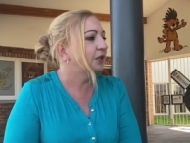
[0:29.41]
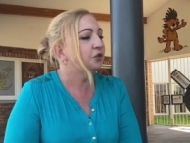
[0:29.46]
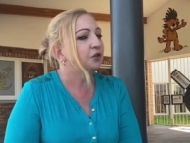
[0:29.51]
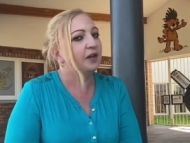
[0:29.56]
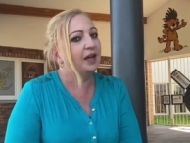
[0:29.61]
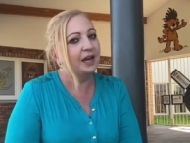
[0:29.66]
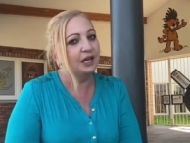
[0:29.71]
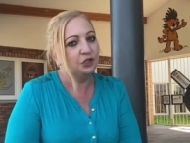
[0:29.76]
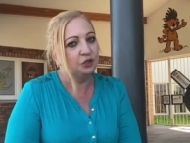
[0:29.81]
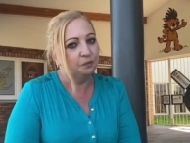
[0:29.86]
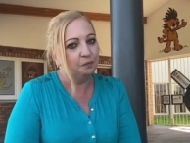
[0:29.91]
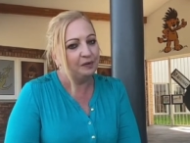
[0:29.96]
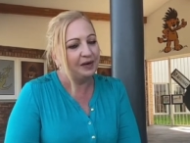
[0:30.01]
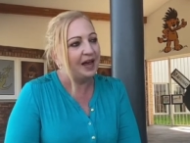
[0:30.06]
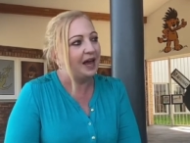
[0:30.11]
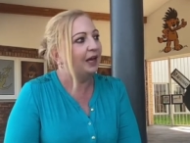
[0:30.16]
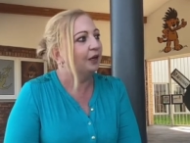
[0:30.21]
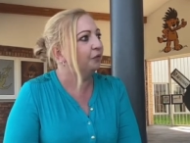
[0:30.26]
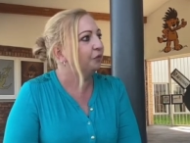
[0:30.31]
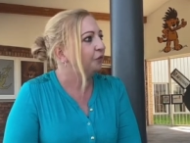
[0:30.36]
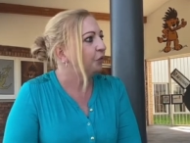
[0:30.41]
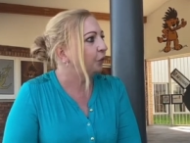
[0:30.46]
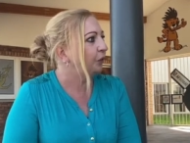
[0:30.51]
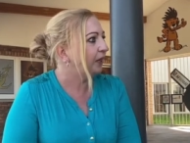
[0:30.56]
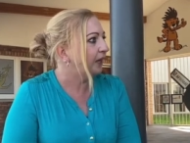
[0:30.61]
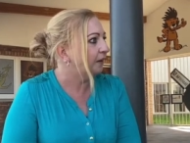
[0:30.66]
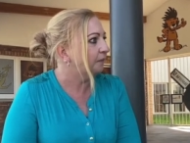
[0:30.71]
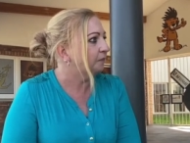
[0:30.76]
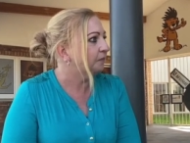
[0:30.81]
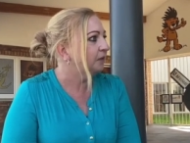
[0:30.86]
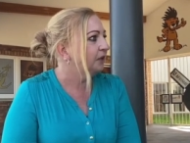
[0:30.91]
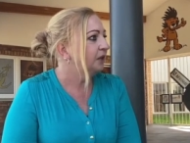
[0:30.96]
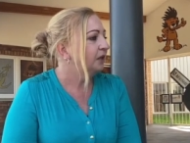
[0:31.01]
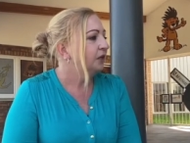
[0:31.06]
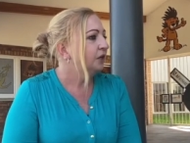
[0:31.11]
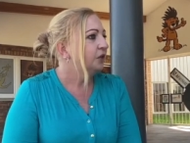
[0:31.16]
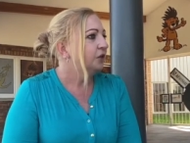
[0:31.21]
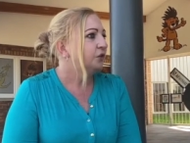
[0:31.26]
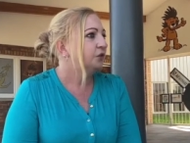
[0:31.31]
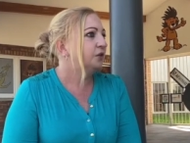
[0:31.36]
education plan for them
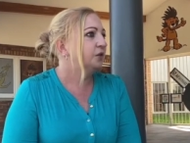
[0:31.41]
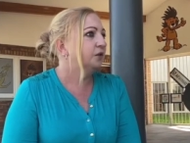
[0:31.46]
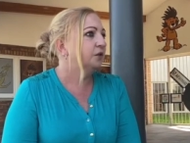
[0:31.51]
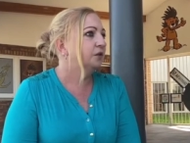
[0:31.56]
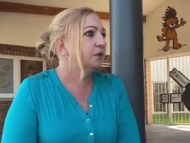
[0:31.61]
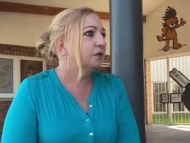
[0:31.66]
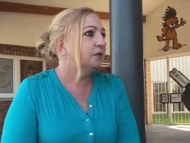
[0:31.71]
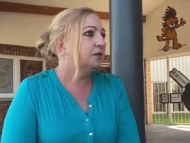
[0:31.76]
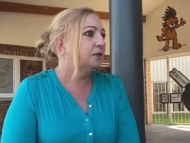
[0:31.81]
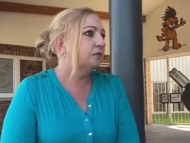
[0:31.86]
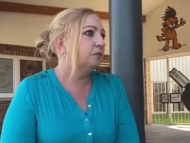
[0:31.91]
to